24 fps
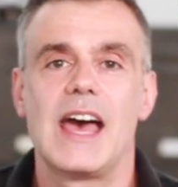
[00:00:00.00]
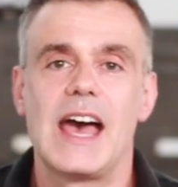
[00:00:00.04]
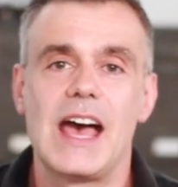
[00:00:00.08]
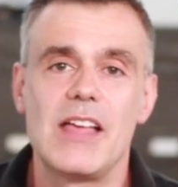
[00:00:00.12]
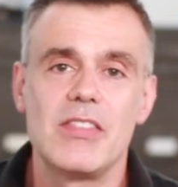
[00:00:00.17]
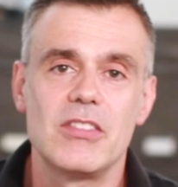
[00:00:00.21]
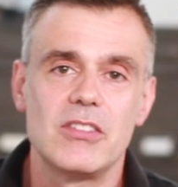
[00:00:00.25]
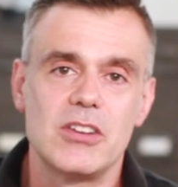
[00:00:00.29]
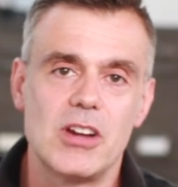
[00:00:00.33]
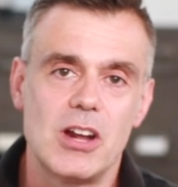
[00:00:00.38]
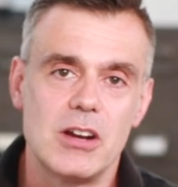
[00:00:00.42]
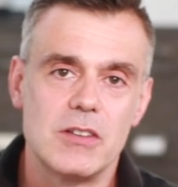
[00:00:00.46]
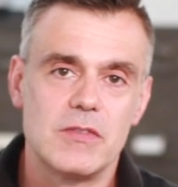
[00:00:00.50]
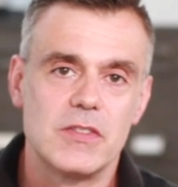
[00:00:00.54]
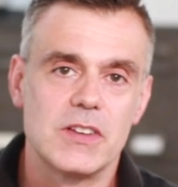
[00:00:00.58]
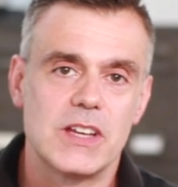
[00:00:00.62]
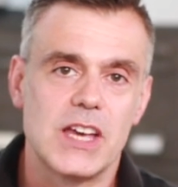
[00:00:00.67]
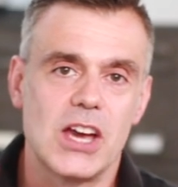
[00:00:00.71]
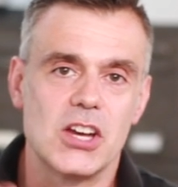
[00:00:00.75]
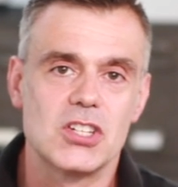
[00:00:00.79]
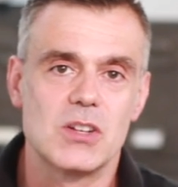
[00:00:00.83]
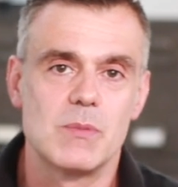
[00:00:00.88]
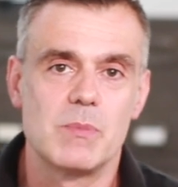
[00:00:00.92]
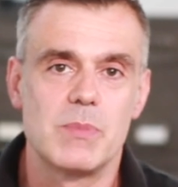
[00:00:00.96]
and the
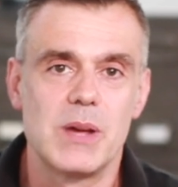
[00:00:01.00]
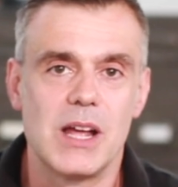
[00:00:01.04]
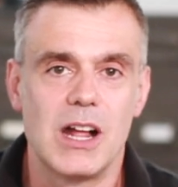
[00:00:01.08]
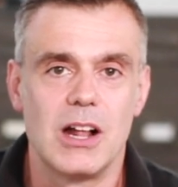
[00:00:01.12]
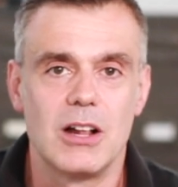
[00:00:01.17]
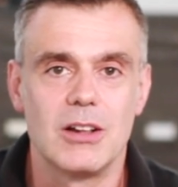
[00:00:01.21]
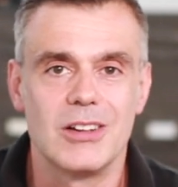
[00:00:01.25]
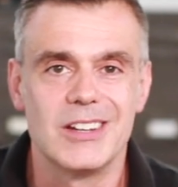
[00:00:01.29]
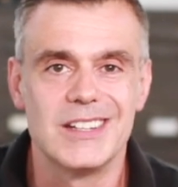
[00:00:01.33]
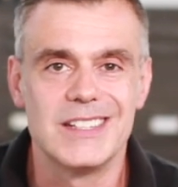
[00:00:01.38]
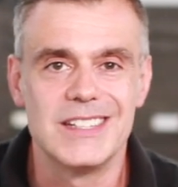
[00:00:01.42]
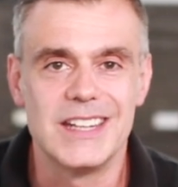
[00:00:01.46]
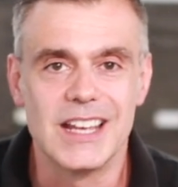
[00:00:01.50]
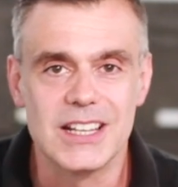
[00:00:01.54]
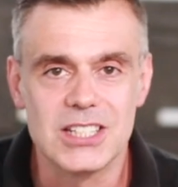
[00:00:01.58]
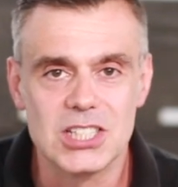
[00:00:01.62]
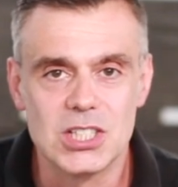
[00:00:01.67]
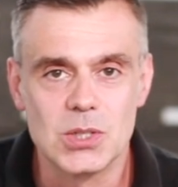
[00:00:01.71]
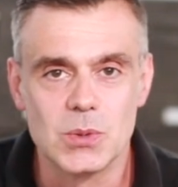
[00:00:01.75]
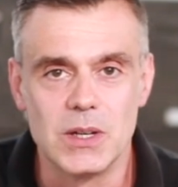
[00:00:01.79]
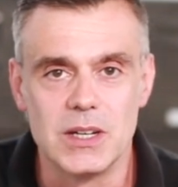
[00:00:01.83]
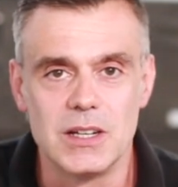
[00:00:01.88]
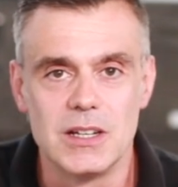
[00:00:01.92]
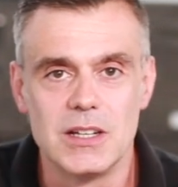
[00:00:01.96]
notification bell
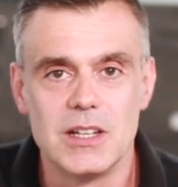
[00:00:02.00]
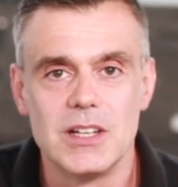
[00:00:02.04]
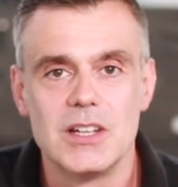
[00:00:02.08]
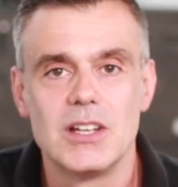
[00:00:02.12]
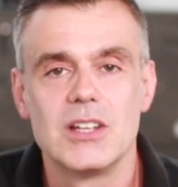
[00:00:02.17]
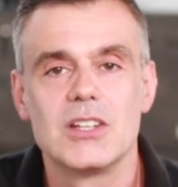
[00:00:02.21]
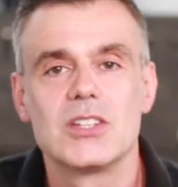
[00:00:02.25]
next to it